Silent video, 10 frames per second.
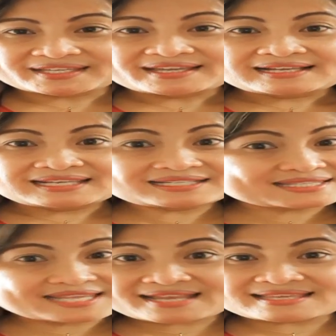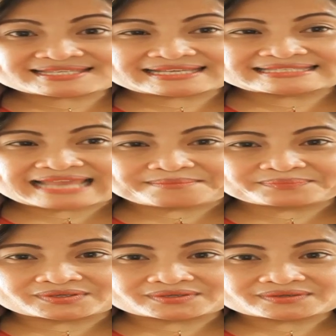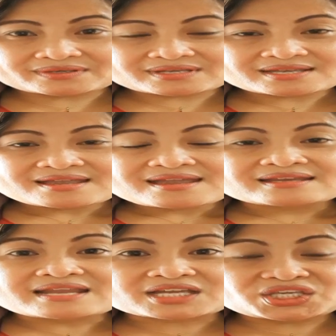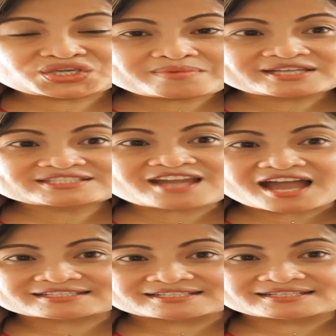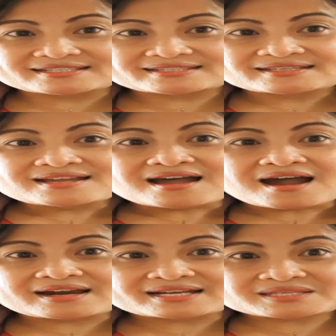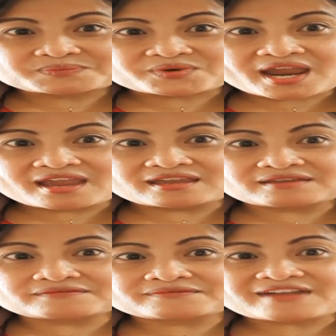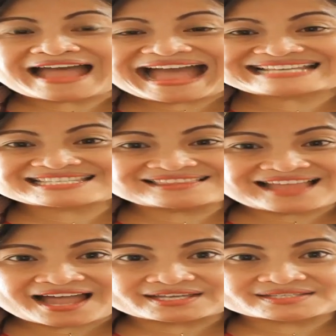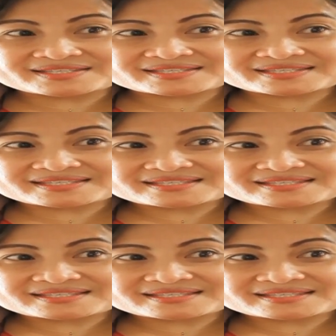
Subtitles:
Let's take this example. The Cuban doctors are as brave as lions.